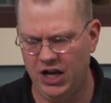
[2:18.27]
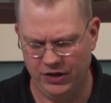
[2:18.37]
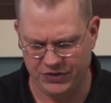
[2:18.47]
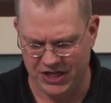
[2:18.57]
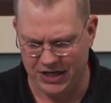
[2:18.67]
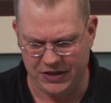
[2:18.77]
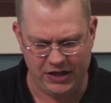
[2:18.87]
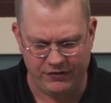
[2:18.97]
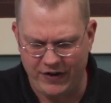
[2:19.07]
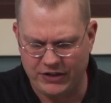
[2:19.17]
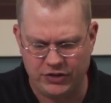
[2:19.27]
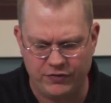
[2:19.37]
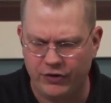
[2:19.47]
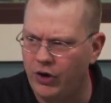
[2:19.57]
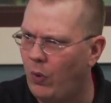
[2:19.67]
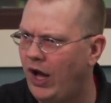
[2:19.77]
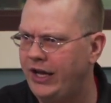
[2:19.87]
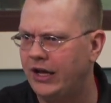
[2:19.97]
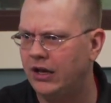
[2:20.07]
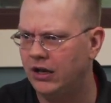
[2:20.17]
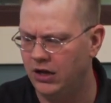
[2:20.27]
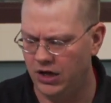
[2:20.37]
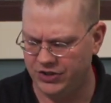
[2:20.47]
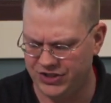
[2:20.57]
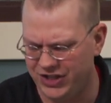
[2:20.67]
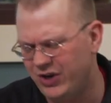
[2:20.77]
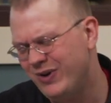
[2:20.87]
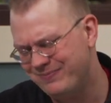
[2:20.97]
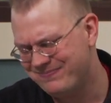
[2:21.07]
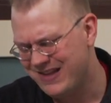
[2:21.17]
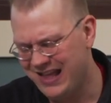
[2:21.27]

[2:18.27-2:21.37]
I don't see anything. In fact, it's very quiet. She said, you know what?